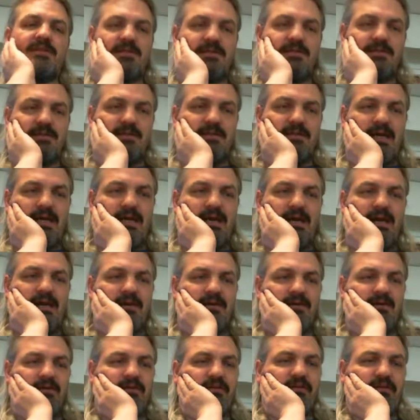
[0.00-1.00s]
and
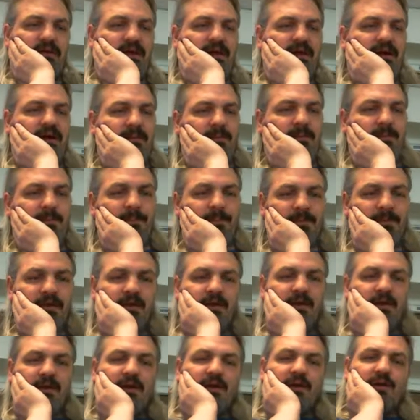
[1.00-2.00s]

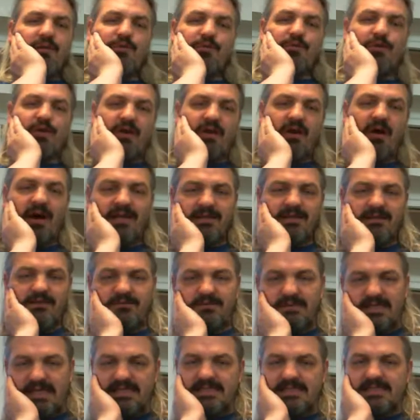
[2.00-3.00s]
the kind
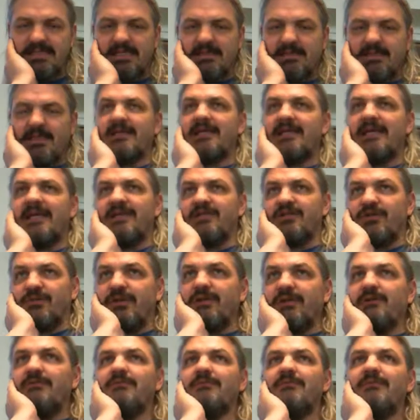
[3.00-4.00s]
of testing that they're
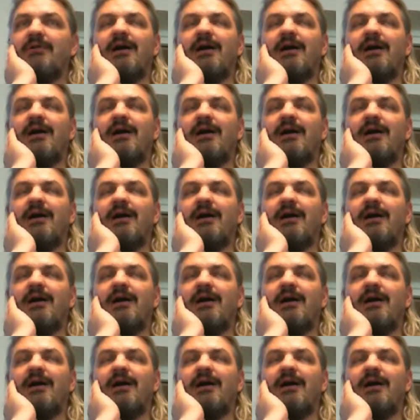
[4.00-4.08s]
doing.